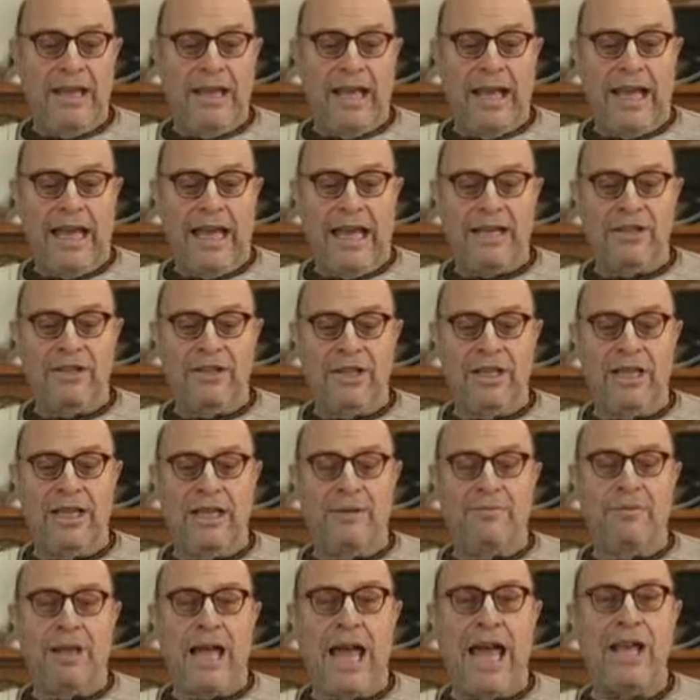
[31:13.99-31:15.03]
And
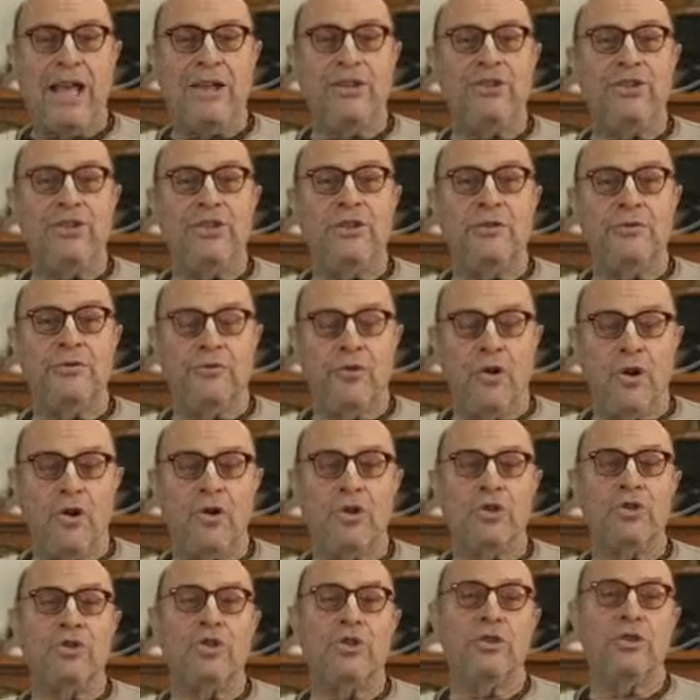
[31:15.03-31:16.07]
as the
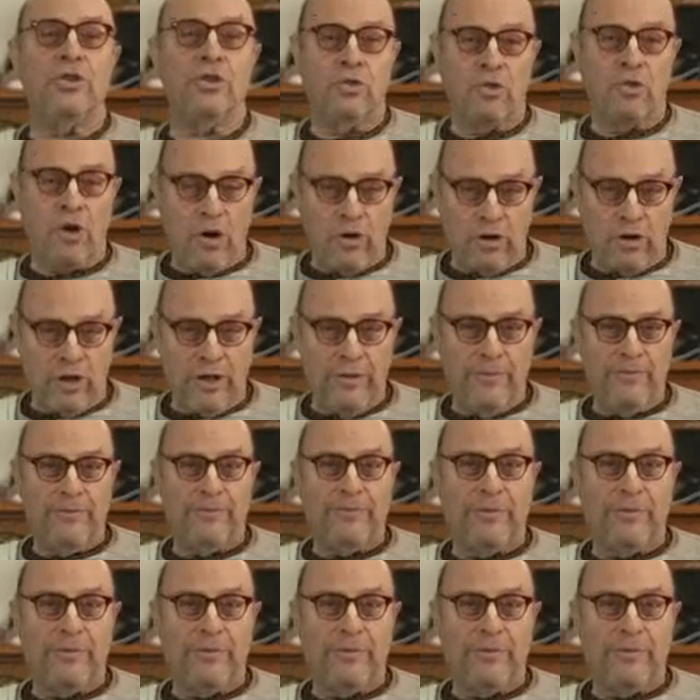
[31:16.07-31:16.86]
frogs croak,